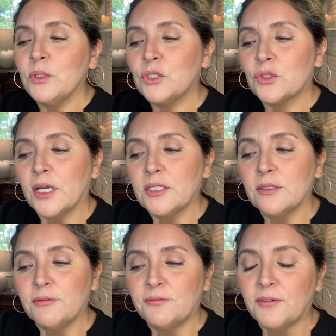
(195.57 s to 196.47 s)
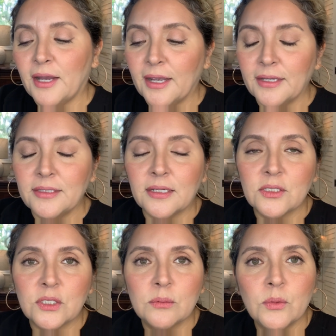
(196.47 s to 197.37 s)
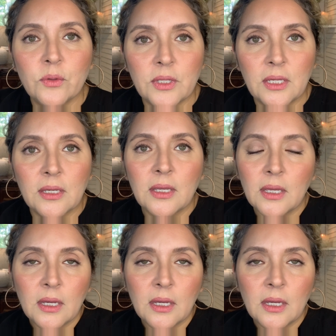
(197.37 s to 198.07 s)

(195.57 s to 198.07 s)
try to find a smoothing